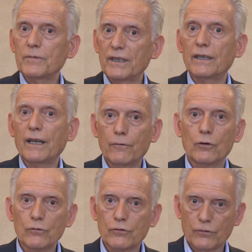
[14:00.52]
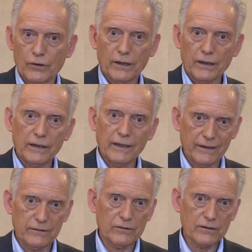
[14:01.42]
been an evolutionary
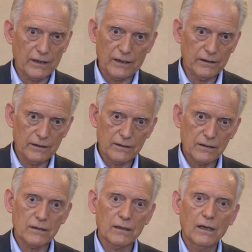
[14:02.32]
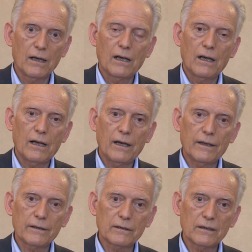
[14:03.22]
exercise.
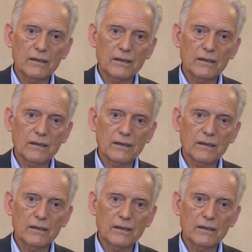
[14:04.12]
And